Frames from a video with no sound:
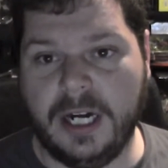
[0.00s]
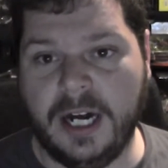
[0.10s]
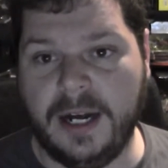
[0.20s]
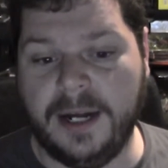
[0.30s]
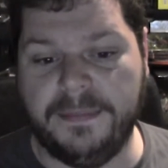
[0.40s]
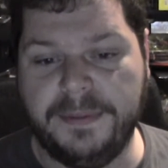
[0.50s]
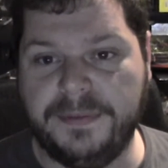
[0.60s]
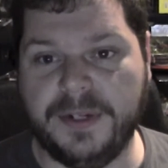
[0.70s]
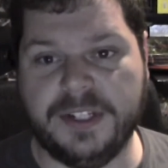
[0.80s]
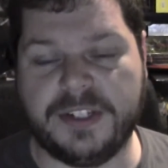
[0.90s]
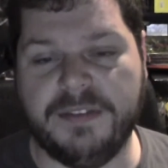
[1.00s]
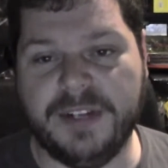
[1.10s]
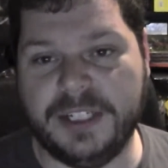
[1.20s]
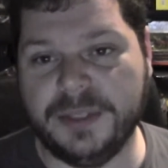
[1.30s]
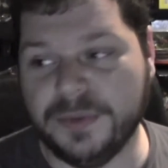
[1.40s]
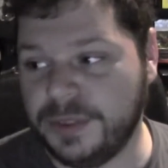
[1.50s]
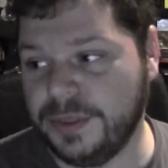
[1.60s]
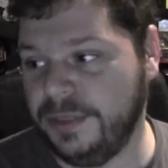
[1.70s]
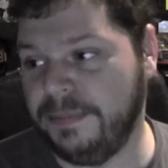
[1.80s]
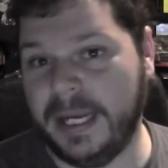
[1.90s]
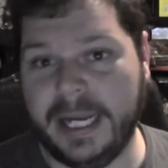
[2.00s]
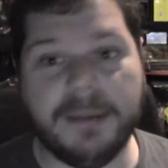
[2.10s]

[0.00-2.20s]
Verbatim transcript: uh, before this convention, which was my